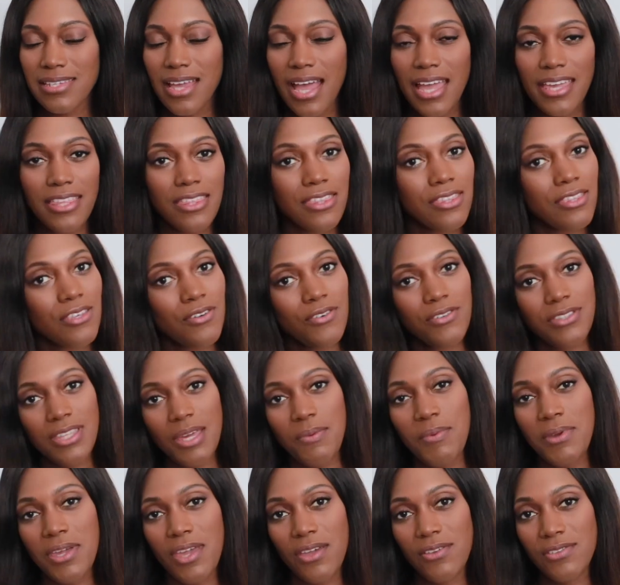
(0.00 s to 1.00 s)
I thought
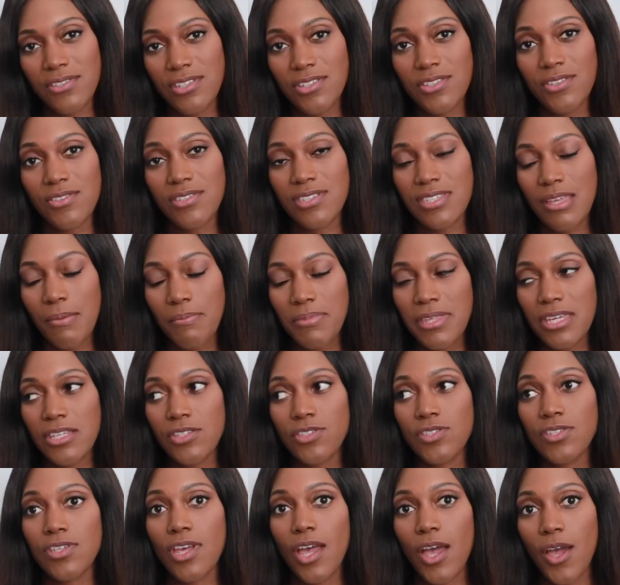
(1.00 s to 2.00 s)
they were going to do
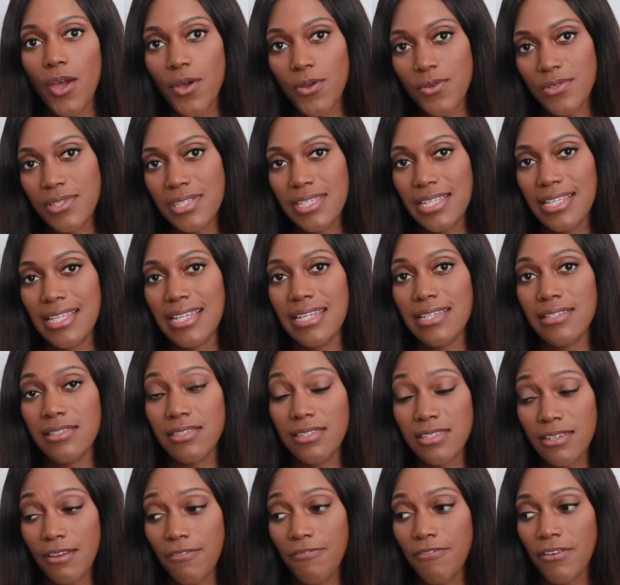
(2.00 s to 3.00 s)
something totally
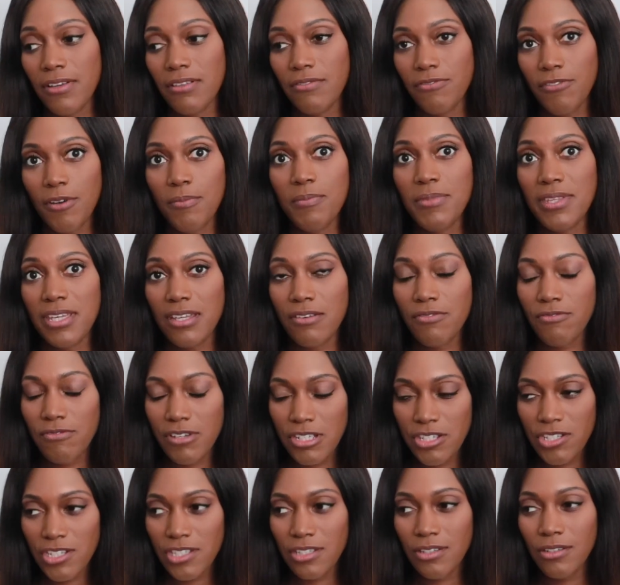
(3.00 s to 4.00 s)
different from the
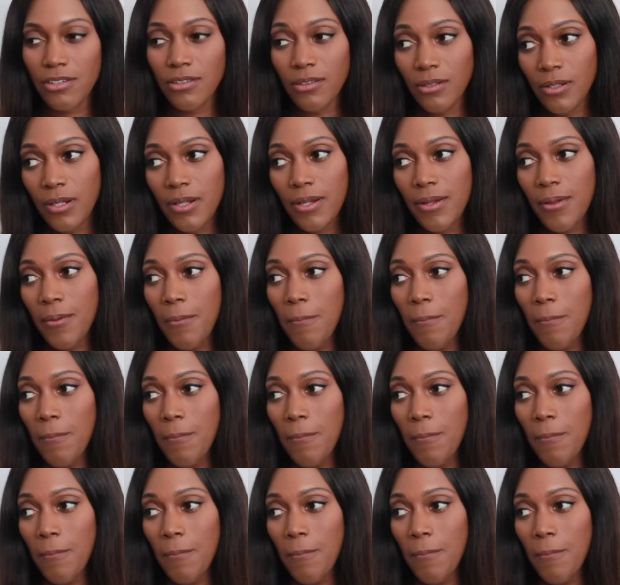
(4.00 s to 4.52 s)
original.